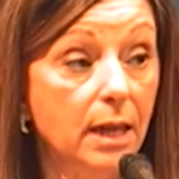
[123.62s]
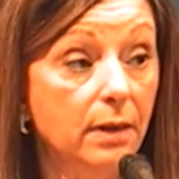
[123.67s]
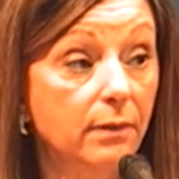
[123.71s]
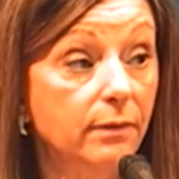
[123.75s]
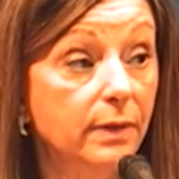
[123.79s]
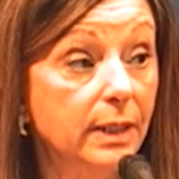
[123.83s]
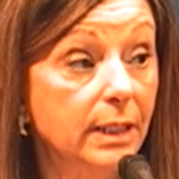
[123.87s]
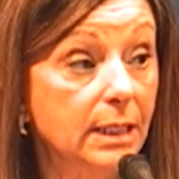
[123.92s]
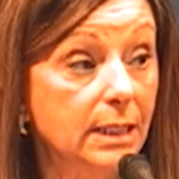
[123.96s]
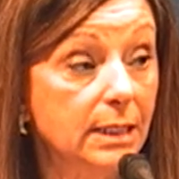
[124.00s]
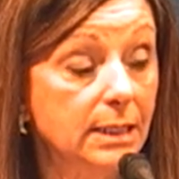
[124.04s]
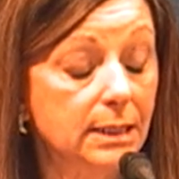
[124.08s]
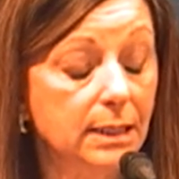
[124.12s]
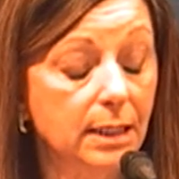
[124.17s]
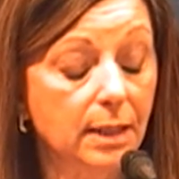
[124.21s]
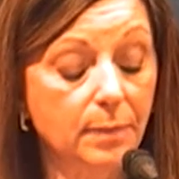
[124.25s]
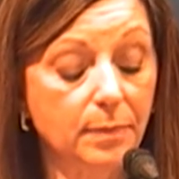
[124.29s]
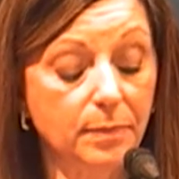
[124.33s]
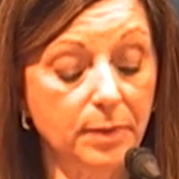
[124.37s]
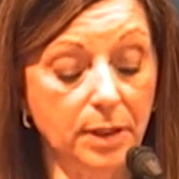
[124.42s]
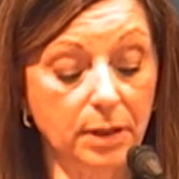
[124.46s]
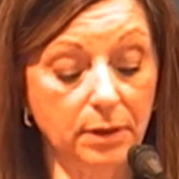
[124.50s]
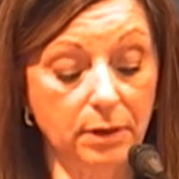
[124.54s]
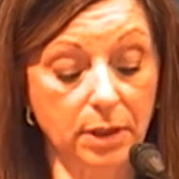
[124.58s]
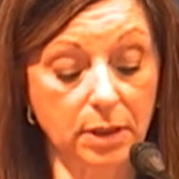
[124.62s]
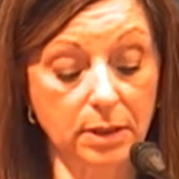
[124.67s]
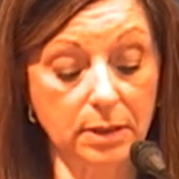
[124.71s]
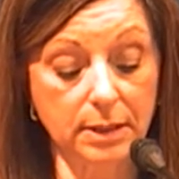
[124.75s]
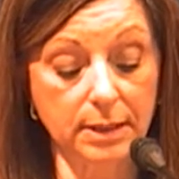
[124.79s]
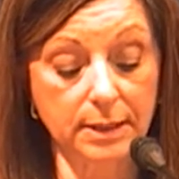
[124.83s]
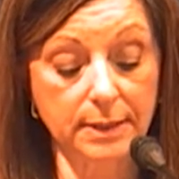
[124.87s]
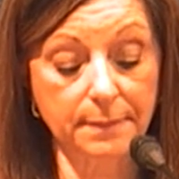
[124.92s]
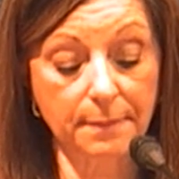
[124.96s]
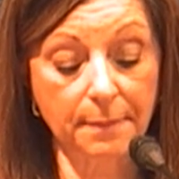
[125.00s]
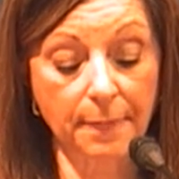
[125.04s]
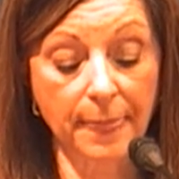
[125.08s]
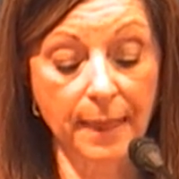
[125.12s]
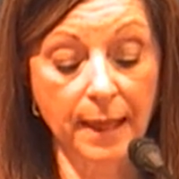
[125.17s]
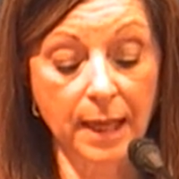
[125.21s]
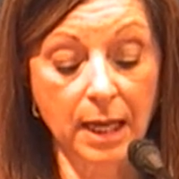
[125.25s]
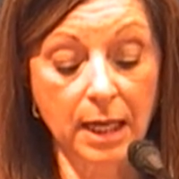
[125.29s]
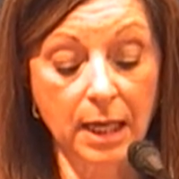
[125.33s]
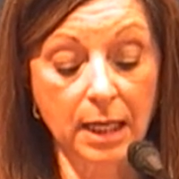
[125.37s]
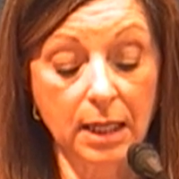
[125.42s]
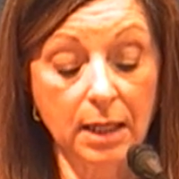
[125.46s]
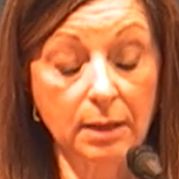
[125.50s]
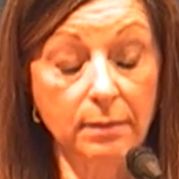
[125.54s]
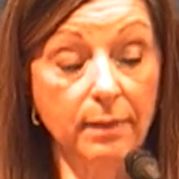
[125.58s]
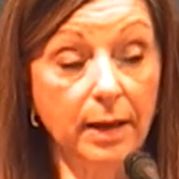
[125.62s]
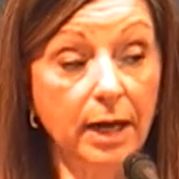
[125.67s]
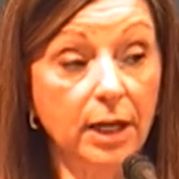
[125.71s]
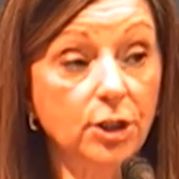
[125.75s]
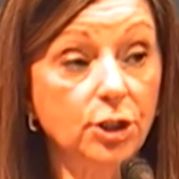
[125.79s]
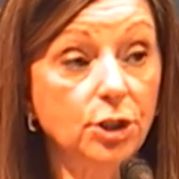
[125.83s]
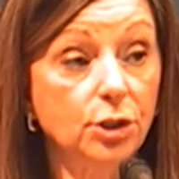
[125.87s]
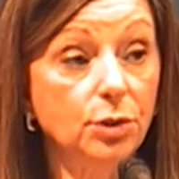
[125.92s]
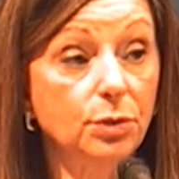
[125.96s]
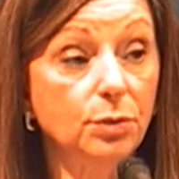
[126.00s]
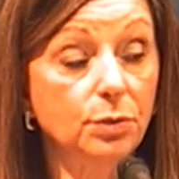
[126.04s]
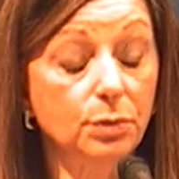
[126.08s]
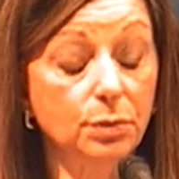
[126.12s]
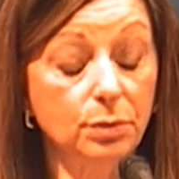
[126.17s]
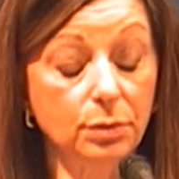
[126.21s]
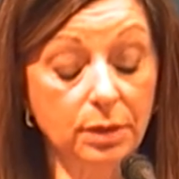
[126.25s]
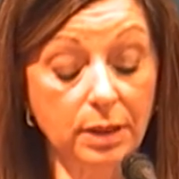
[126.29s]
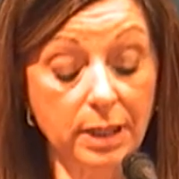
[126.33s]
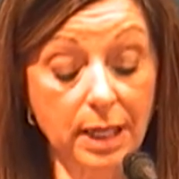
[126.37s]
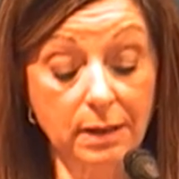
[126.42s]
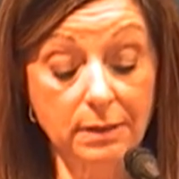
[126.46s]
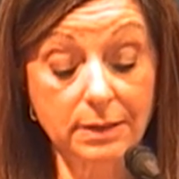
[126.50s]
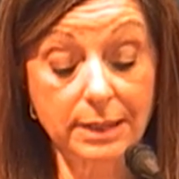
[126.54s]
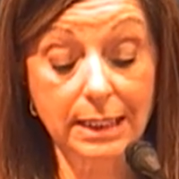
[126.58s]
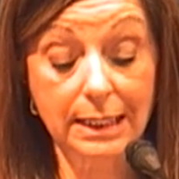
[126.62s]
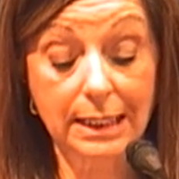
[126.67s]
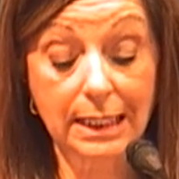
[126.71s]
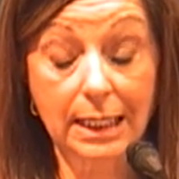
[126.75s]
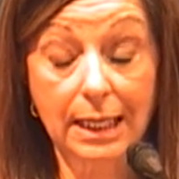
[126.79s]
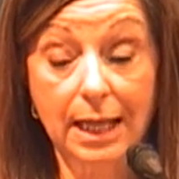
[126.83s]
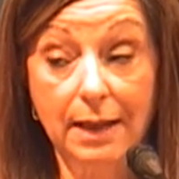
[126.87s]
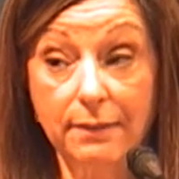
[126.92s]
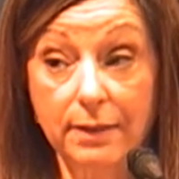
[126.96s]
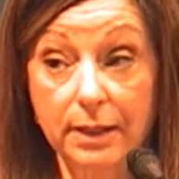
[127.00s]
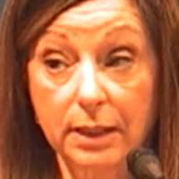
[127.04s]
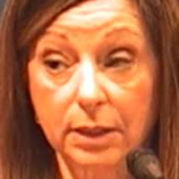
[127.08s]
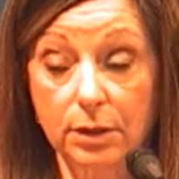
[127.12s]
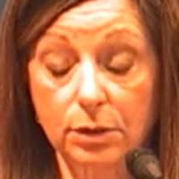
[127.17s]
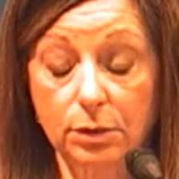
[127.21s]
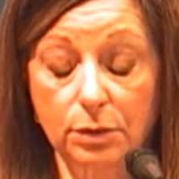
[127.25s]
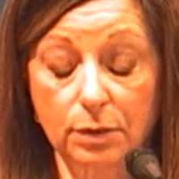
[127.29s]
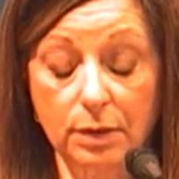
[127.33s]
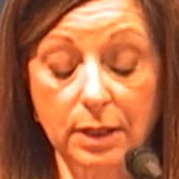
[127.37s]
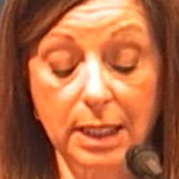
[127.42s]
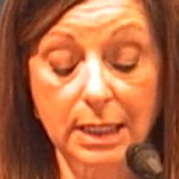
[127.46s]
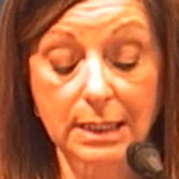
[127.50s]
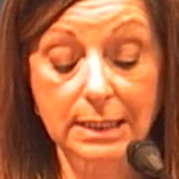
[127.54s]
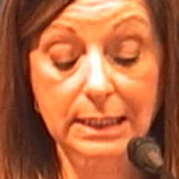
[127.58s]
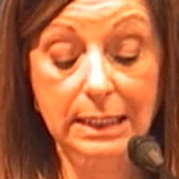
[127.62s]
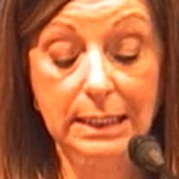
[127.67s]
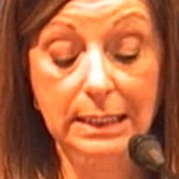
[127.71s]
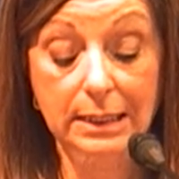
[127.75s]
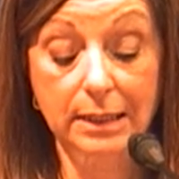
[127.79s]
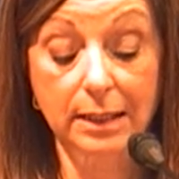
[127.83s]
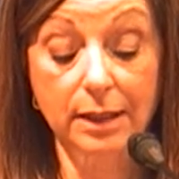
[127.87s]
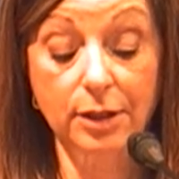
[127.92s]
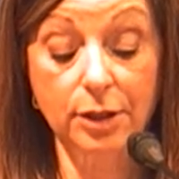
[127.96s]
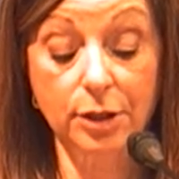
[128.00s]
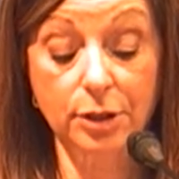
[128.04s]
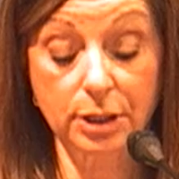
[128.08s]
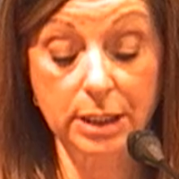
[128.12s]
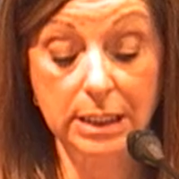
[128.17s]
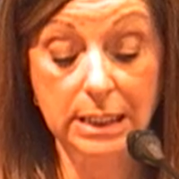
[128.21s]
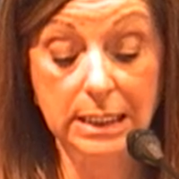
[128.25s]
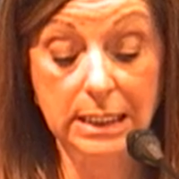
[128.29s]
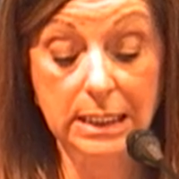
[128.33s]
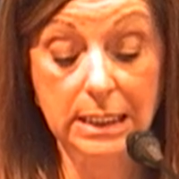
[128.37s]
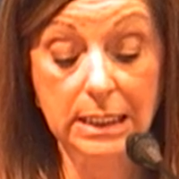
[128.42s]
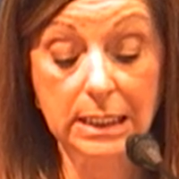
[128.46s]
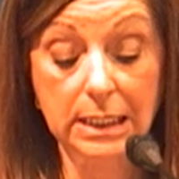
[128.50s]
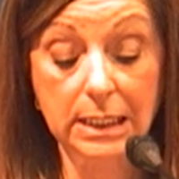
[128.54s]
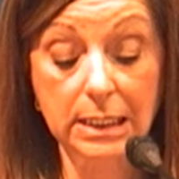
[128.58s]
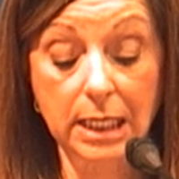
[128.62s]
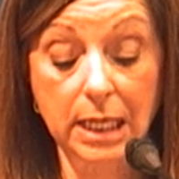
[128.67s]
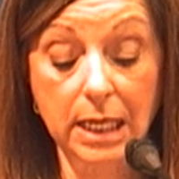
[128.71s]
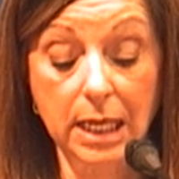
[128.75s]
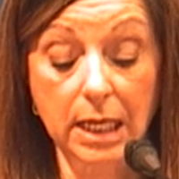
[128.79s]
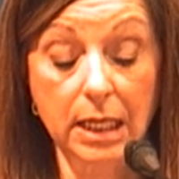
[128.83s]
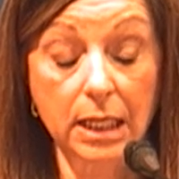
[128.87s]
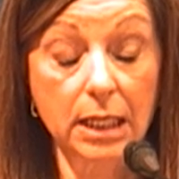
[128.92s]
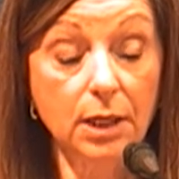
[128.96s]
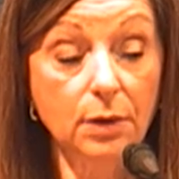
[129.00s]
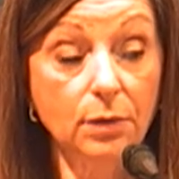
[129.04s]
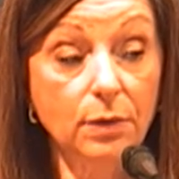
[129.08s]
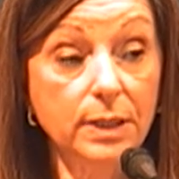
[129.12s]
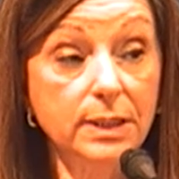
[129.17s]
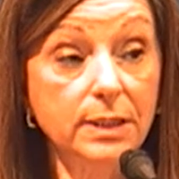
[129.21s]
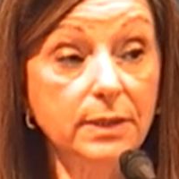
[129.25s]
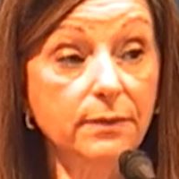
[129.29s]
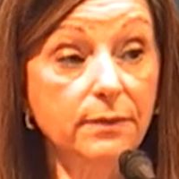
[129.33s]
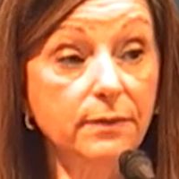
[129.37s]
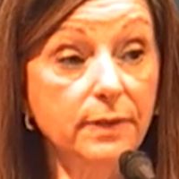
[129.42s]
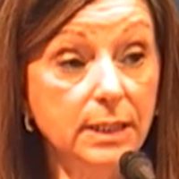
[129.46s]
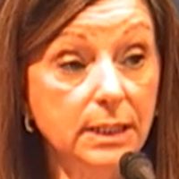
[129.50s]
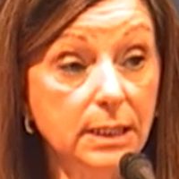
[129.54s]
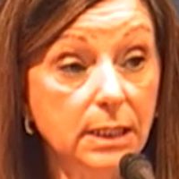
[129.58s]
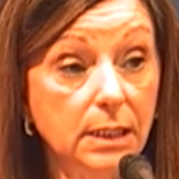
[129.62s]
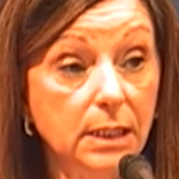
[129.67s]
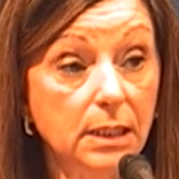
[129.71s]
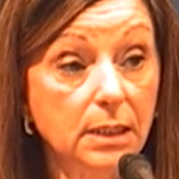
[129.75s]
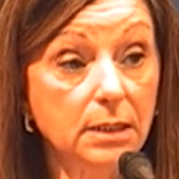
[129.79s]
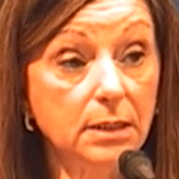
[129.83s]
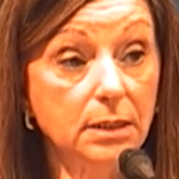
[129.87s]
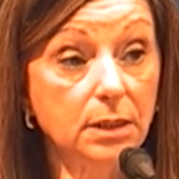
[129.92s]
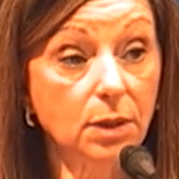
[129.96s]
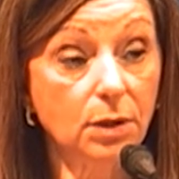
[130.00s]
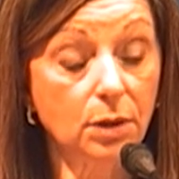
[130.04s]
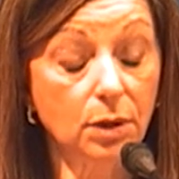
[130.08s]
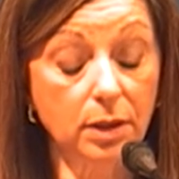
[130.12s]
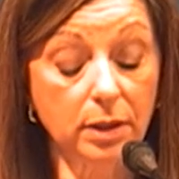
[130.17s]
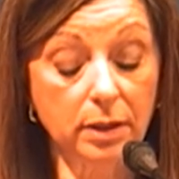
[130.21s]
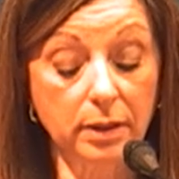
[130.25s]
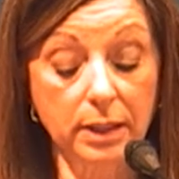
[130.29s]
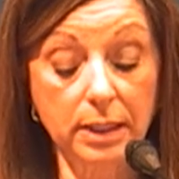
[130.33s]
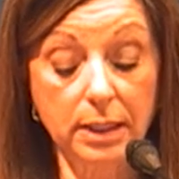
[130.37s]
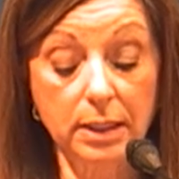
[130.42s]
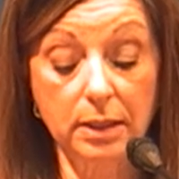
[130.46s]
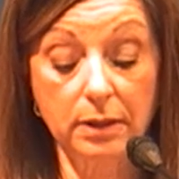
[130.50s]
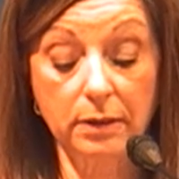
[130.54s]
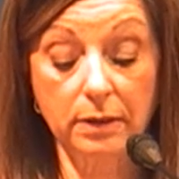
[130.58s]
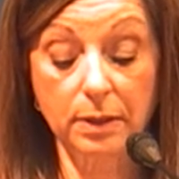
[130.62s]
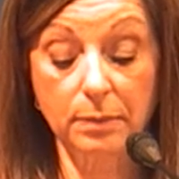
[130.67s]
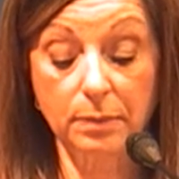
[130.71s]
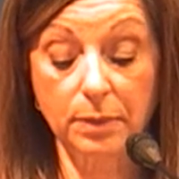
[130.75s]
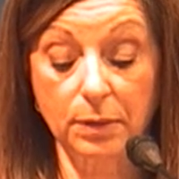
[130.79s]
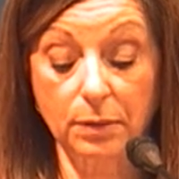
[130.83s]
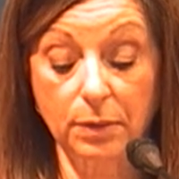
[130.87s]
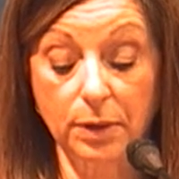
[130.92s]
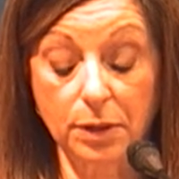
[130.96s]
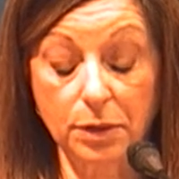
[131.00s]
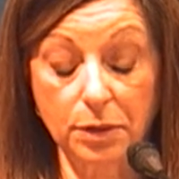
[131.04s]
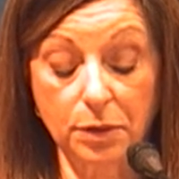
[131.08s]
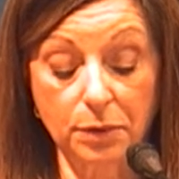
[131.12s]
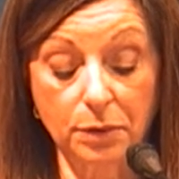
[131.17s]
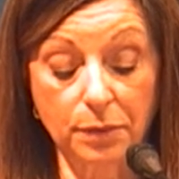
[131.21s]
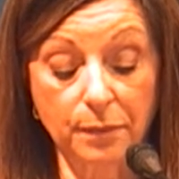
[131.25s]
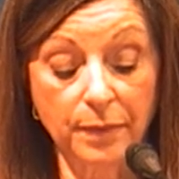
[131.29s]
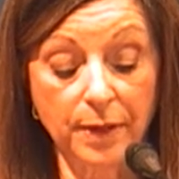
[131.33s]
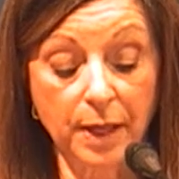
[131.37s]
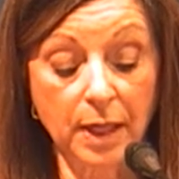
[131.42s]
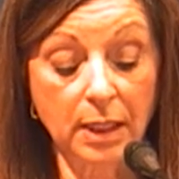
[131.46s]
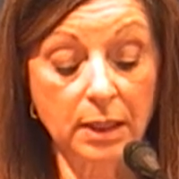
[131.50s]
and Verista periods. In March two thousand eleven and two thousand thirteen, he was a visiting scholar here at B Y U,